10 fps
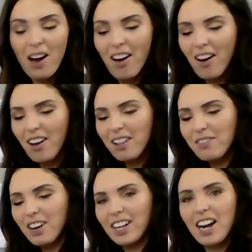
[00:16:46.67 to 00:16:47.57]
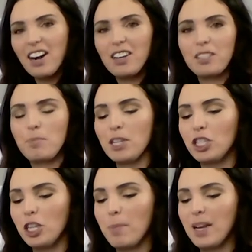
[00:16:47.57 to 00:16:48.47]
we've got all of our carrot
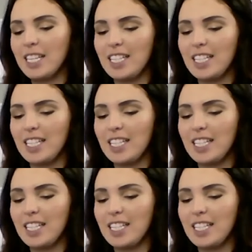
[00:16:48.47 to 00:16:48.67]
mixture